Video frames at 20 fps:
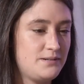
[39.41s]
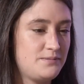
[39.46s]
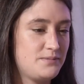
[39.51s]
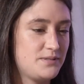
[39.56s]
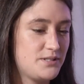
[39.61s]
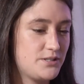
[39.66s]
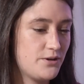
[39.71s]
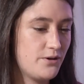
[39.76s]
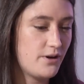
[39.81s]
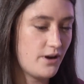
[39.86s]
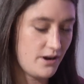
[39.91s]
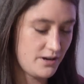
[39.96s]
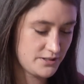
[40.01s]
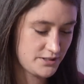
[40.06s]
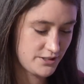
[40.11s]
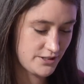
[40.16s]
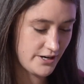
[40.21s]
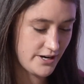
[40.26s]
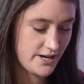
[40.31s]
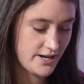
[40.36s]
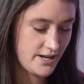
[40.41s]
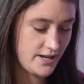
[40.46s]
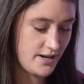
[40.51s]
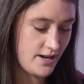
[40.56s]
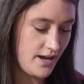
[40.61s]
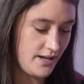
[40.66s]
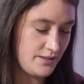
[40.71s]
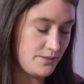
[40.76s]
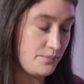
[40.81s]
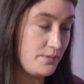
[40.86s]
So it all started
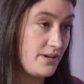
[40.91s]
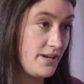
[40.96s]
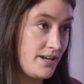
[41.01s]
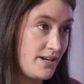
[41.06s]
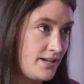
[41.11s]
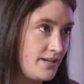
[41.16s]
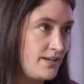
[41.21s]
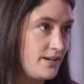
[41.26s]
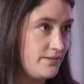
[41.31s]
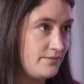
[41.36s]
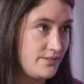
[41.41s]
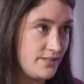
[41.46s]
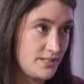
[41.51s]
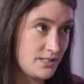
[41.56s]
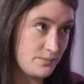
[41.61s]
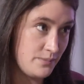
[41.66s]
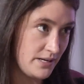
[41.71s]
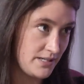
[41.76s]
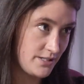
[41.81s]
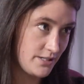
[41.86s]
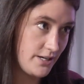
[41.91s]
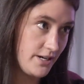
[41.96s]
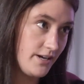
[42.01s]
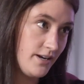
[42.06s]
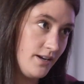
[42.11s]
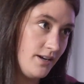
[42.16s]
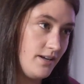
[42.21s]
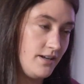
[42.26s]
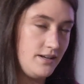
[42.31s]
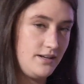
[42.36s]
at the beginning of this semester.
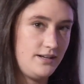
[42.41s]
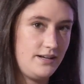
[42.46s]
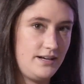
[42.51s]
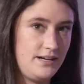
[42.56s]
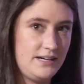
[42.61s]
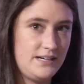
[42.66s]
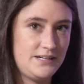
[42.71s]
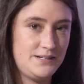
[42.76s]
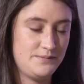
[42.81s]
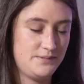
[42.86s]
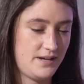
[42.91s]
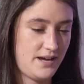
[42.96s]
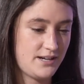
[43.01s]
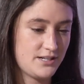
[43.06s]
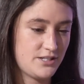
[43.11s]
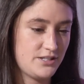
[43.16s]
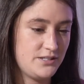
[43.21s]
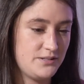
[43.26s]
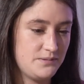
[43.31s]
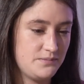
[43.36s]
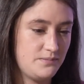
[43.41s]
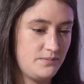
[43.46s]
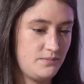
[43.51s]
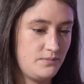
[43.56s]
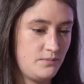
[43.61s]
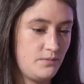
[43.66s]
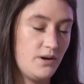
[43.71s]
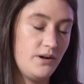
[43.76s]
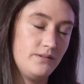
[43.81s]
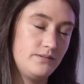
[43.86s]
Actually,
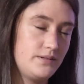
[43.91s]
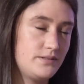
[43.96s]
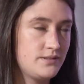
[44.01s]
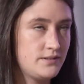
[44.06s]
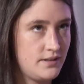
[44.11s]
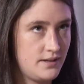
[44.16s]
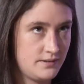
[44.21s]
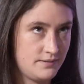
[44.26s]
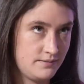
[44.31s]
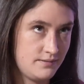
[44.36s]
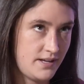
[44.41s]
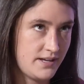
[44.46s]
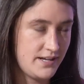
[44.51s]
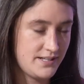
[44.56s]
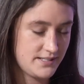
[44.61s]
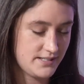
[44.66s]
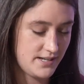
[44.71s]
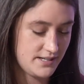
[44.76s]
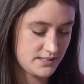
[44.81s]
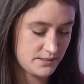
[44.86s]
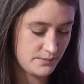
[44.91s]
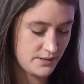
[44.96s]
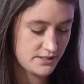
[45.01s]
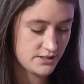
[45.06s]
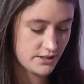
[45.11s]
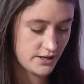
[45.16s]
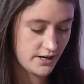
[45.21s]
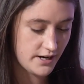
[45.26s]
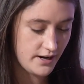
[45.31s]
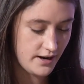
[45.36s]
well, I guess last
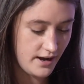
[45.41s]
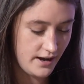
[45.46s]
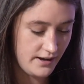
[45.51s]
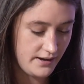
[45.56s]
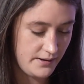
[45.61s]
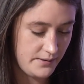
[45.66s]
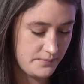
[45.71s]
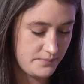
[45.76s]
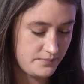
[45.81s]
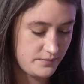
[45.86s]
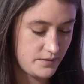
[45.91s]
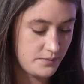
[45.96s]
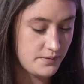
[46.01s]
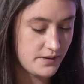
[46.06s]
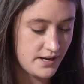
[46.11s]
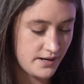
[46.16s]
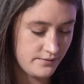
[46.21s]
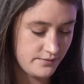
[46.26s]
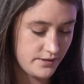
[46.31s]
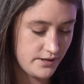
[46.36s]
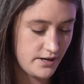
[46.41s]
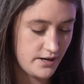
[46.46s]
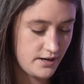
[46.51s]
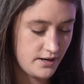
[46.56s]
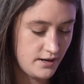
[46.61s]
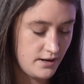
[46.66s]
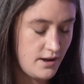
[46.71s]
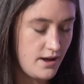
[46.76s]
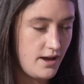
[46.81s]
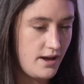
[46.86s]
semester, the beginning of the year.
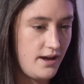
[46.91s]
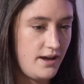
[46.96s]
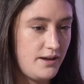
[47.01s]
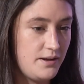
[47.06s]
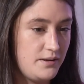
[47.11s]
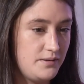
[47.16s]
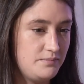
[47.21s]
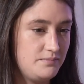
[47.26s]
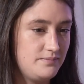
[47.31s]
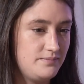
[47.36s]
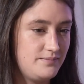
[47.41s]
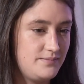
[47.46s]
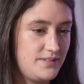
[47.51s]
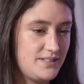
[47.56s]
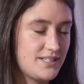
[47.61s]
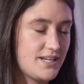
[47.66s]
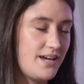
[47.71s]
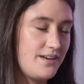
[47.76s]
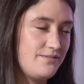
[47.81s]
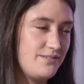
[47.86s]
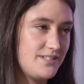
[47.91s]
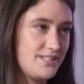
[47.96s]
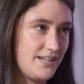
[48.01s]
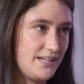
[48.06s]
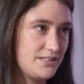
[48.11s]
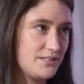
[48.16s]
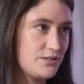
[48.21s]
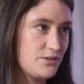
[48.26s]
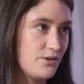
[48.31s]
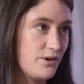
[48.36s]
And it's kind of a
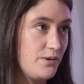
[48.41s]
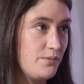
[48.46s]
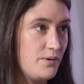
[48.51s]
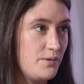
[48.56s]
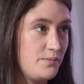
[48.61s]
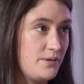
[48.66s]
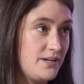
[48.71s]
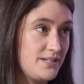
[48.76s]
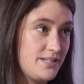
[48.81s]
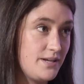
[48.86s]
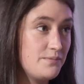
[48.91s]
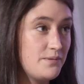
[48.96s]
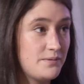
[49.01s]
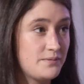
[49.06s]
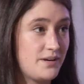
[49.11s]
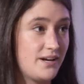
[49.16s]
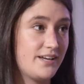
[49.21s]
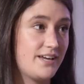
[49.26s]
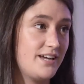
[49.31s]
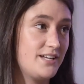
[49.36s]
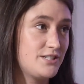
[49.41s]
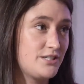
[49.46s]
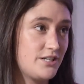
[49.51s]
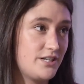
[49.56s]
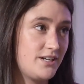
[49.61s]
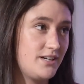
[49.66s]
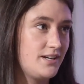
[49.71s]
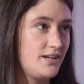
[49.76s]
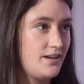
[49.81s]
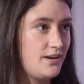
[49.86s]
sad story, but my stepmom got
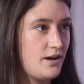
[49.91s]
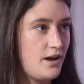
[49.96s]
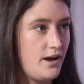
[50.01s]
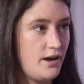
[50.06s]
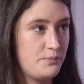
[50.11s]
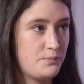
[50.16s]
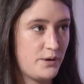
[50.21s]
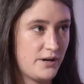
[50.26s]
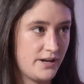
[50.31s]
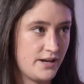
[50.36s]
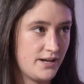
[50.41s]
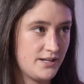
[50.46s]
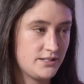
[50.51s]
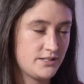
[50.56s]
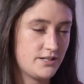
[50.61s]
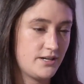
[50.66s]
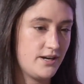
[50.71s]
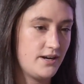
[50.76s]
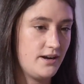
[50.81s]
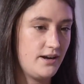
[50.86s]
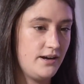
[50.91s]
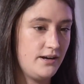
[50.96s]
cancer, brain cancer,